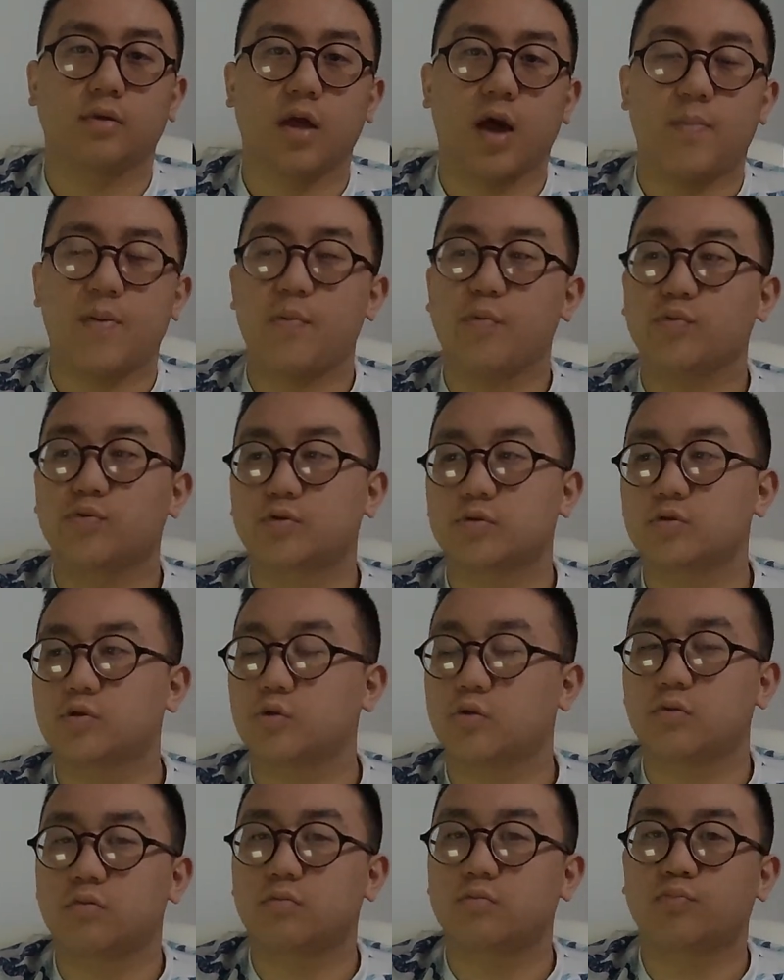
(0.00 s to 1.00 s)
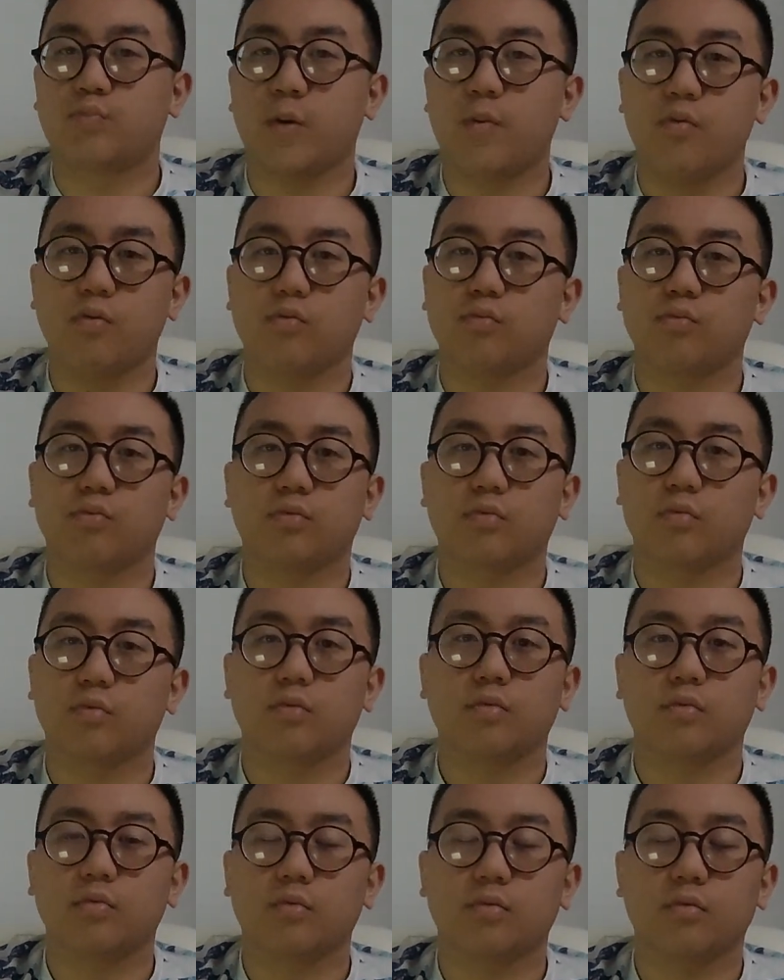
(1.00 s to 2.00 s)
And people, people
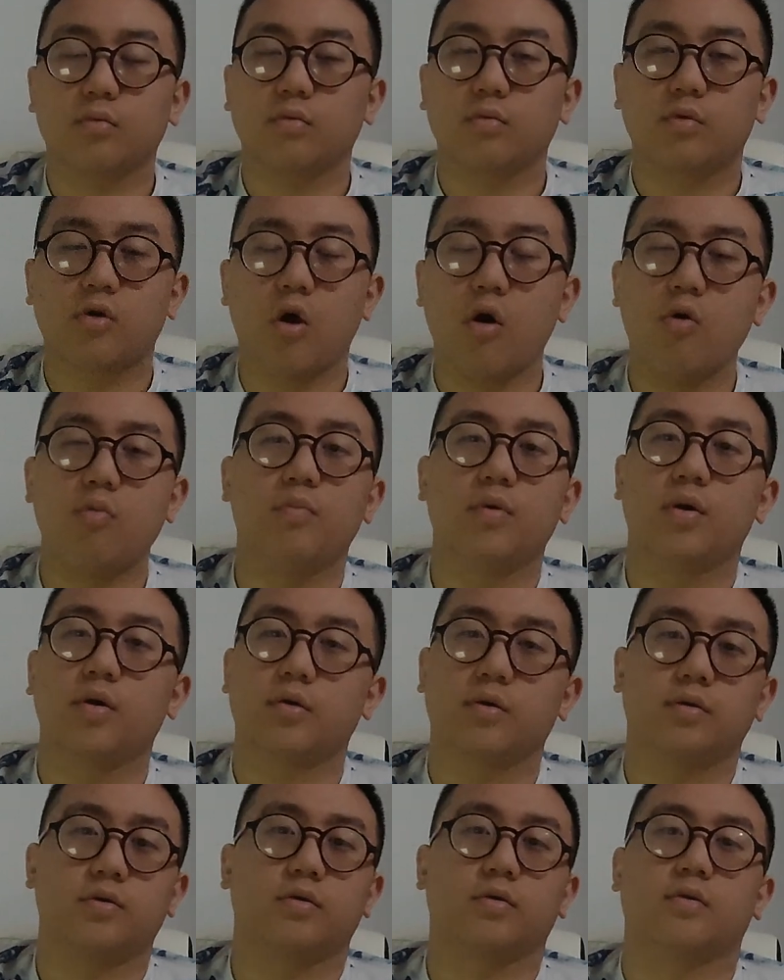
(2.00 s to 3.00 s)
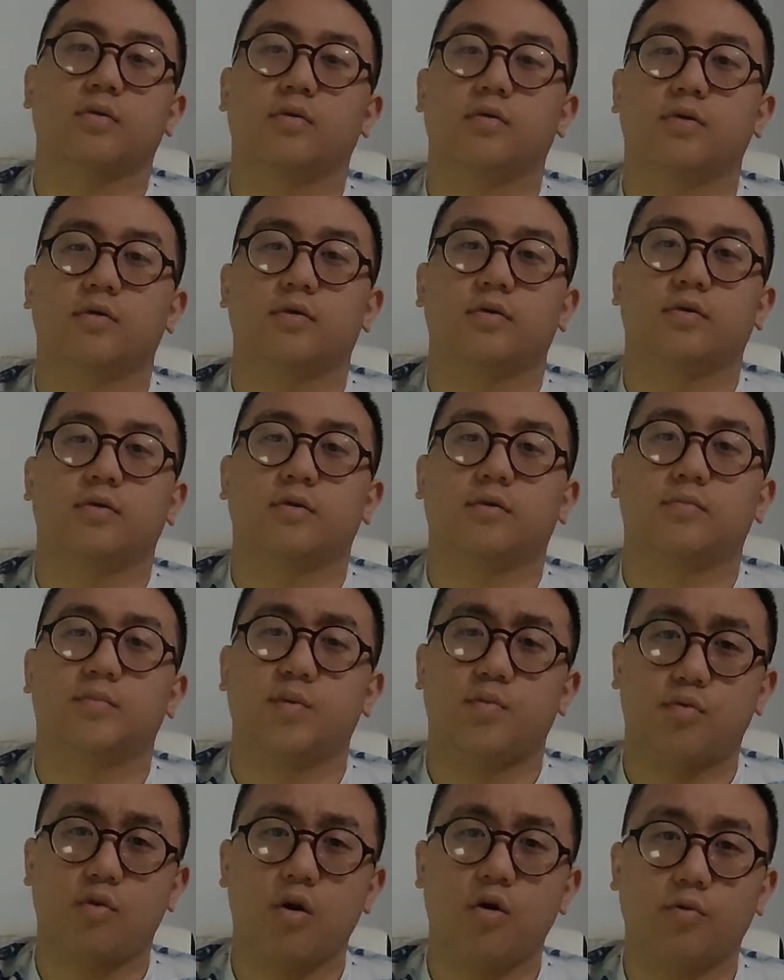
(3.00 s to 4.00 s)
cope.
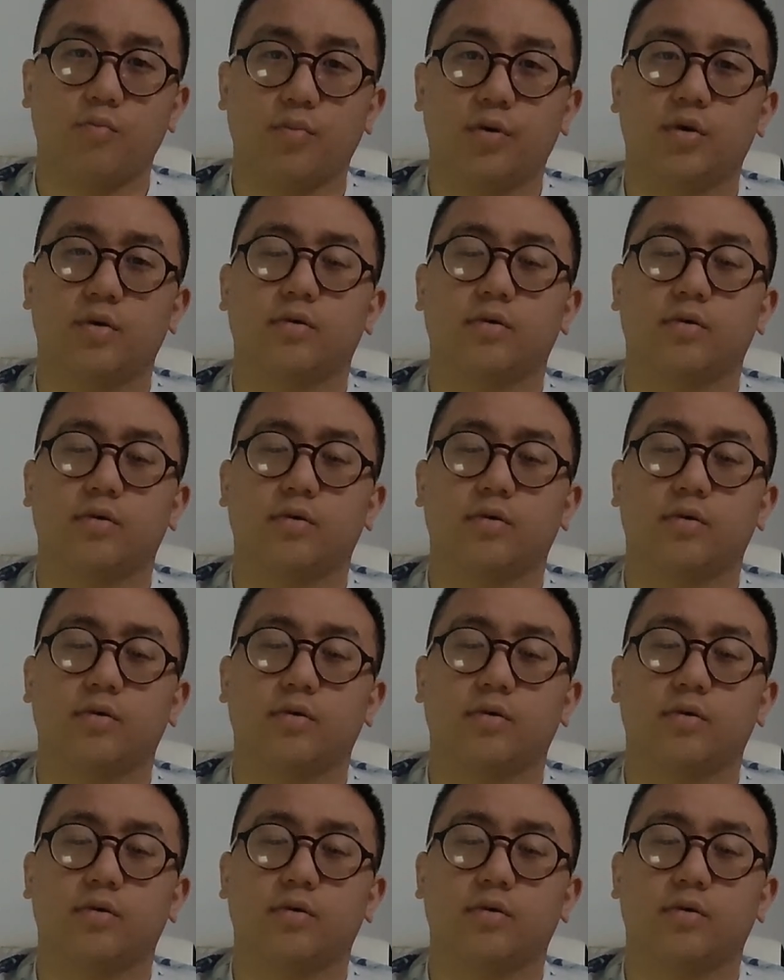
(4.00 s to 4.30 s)
People cope.